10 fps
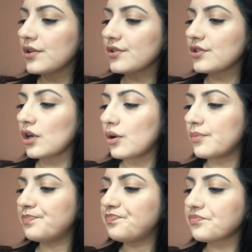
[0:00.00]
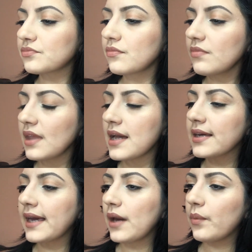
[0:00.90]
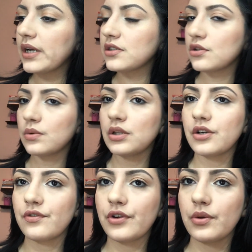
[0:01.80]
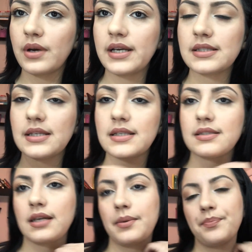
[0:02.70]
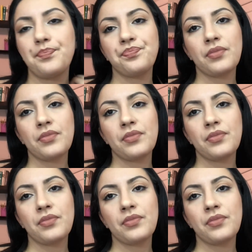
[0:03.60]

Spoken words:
So can't wait to do a look for you guys next time.